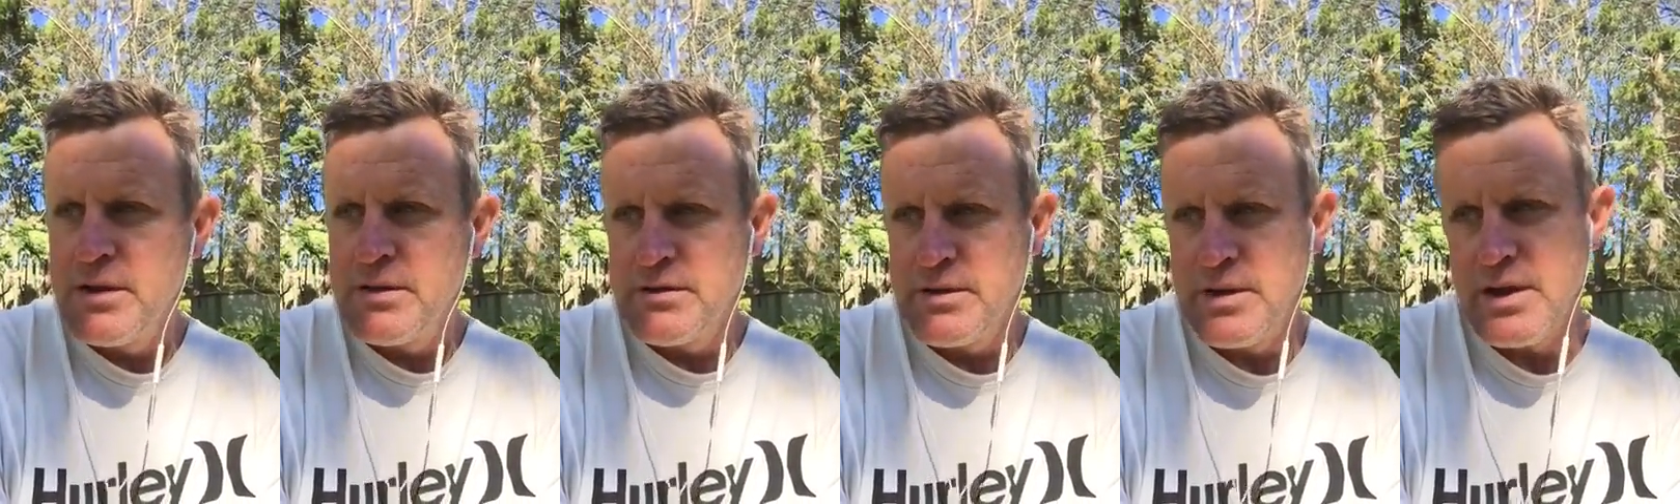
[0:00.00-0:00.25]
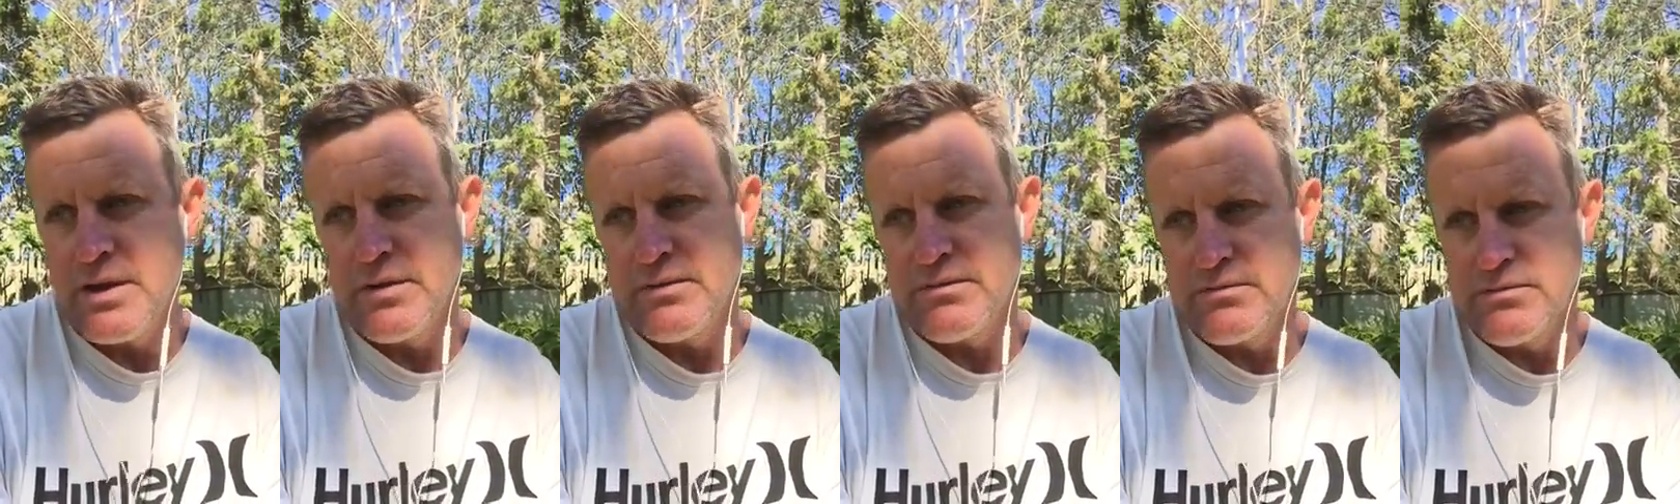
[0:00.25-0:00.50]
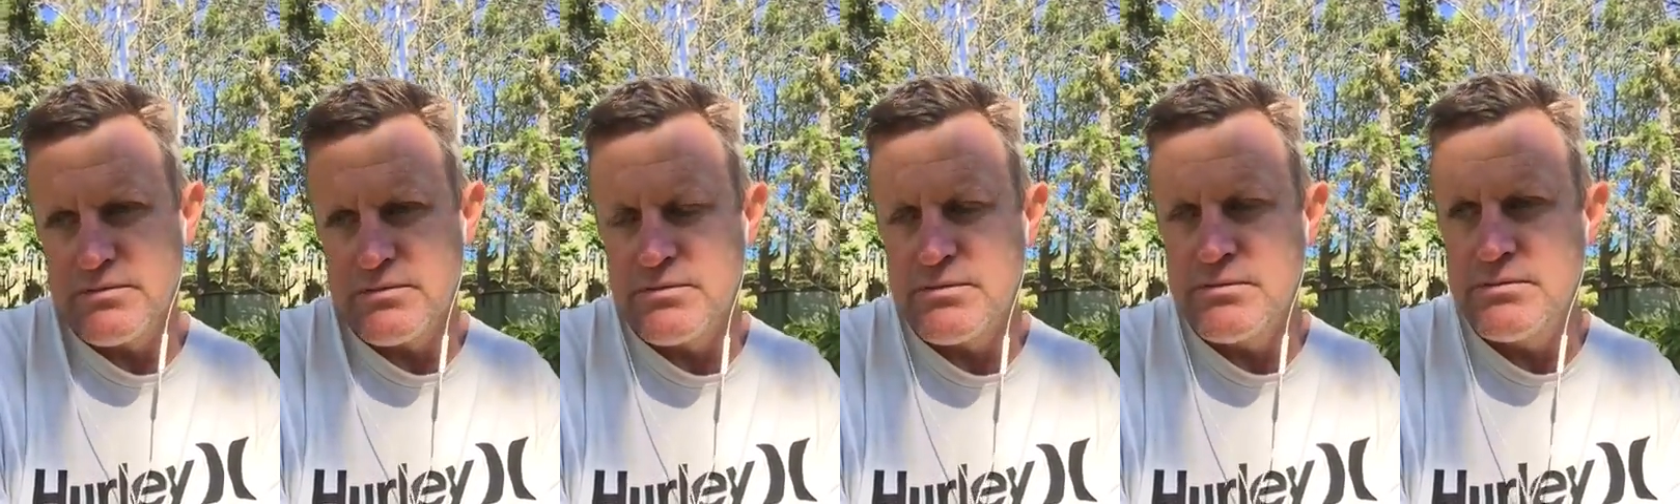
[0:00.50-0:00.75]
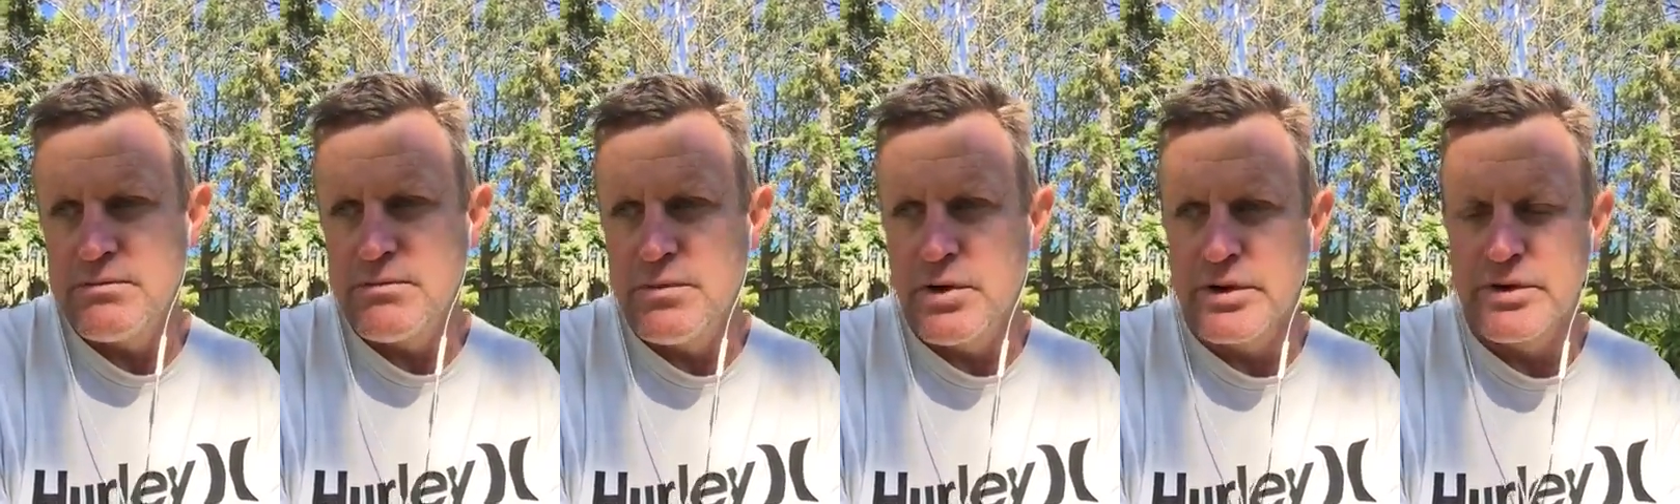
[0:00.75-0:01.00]
Now,
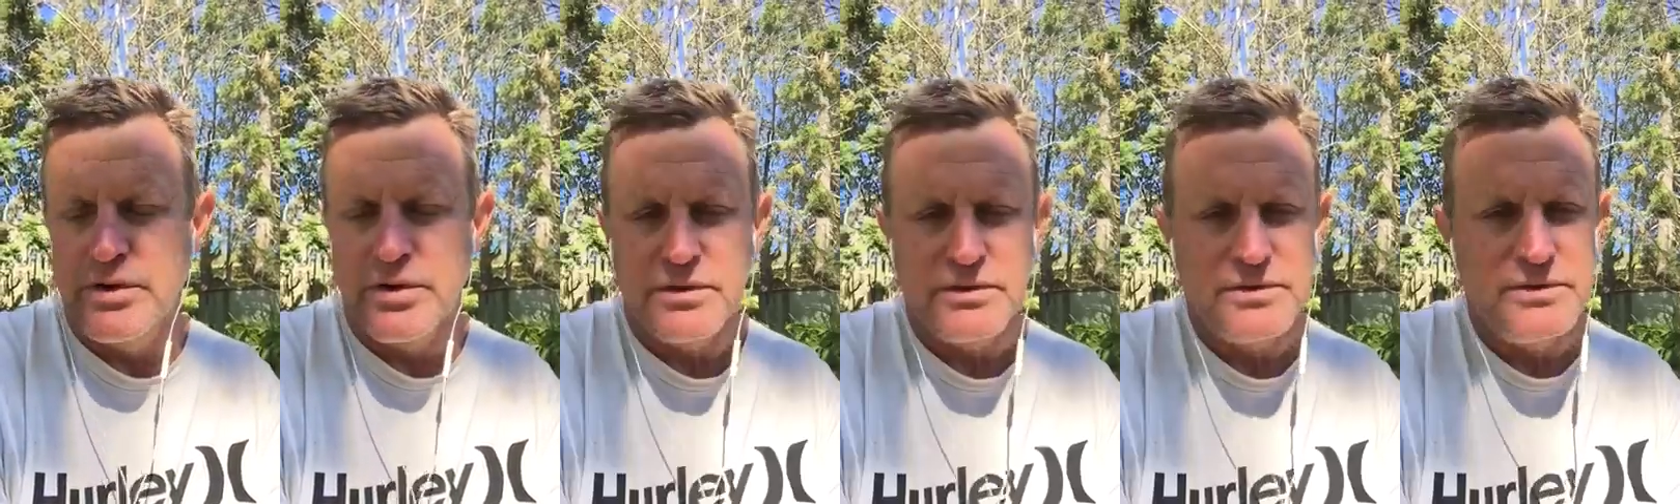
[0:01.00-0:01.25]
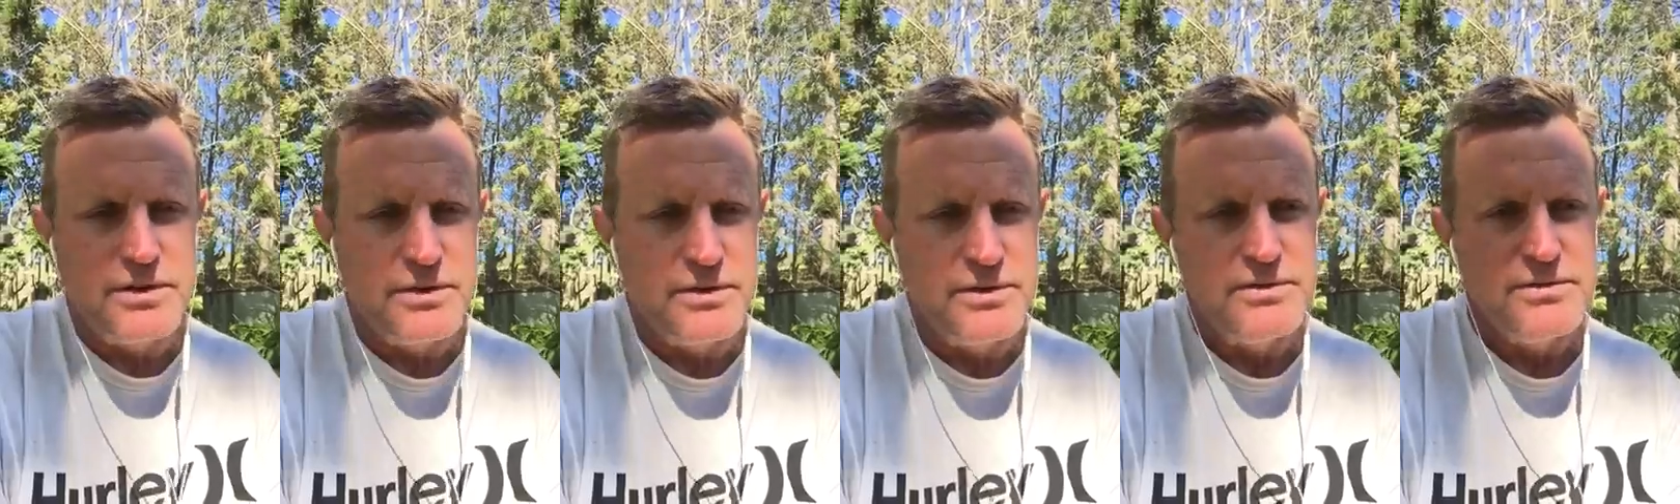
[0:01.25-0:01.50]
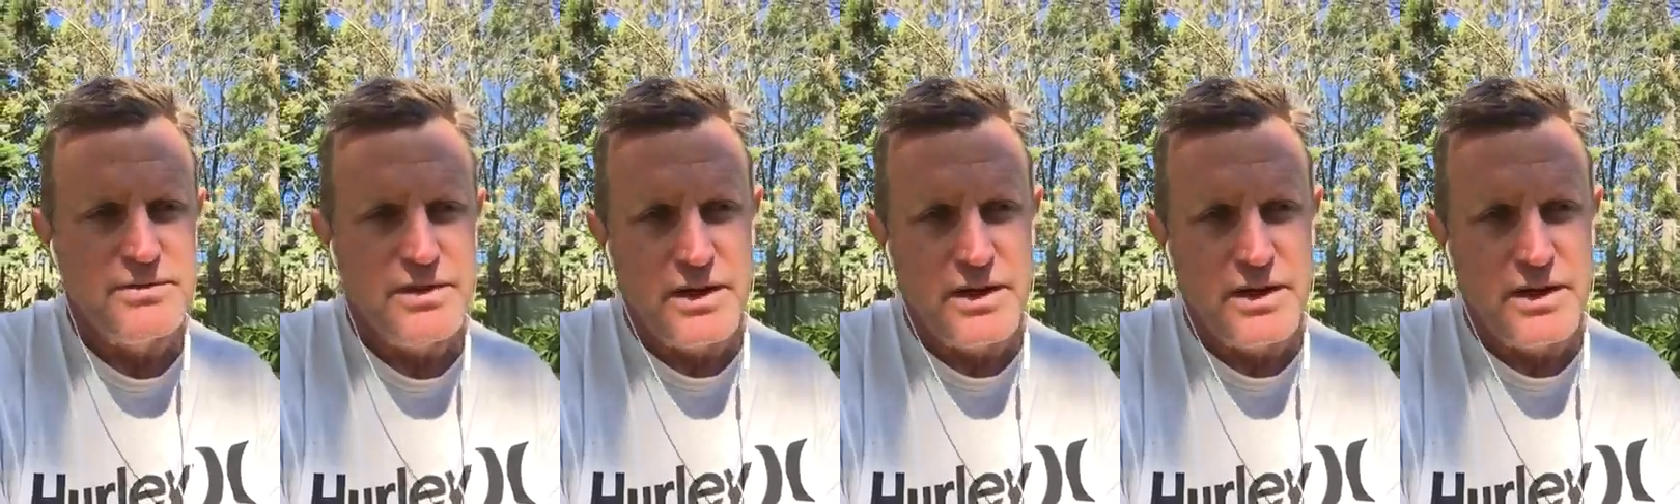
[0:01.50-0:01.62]
my doctor